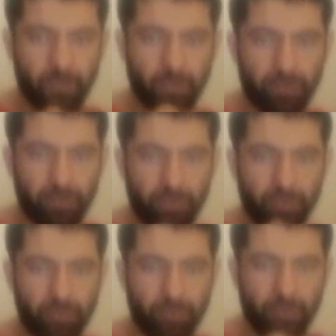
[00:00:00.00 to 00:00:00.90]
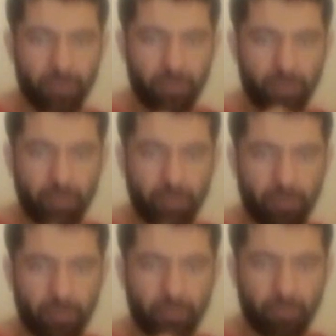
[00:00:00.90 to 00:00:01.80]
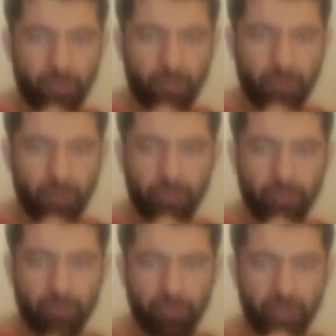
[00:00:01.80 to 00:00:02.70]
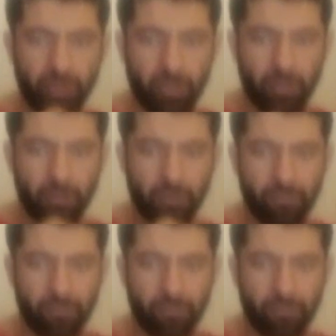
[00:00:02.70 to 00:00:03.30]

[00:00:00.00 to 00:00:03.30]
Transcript: I choose to let them all go today.